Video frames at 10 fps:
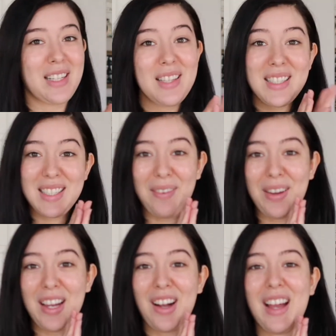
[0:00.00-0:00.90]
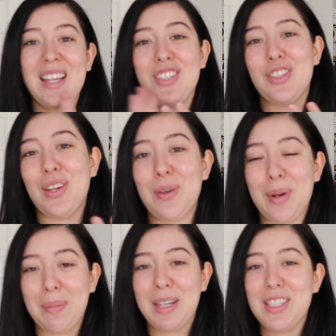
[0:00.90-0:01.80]
of the stuff I got and show you what
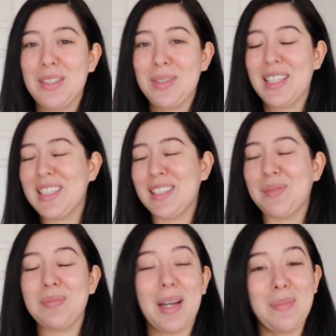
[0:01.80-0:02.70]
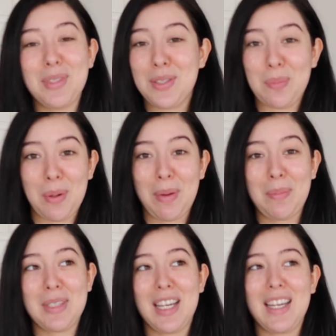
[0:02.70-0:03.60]
I'm going to do with it. So I'm super
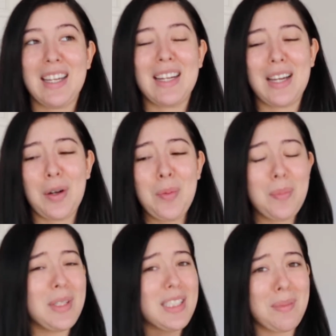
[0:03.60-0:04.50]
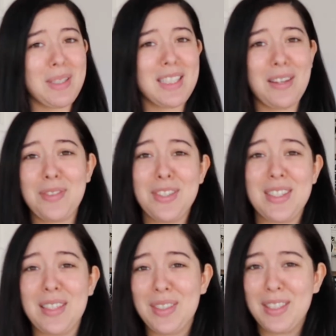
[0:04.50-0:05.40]
pumped, and I hope some of the stuff turns
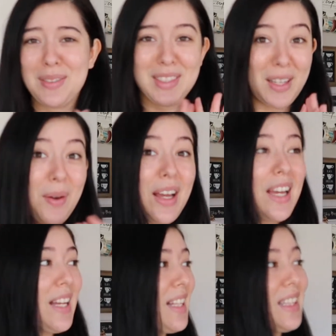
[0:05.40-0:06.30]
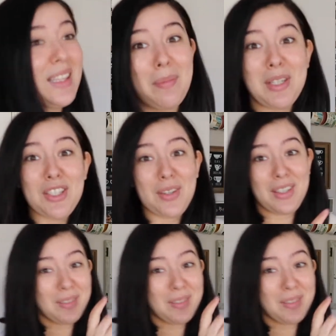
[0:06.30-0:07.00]
out cute. So let me show you.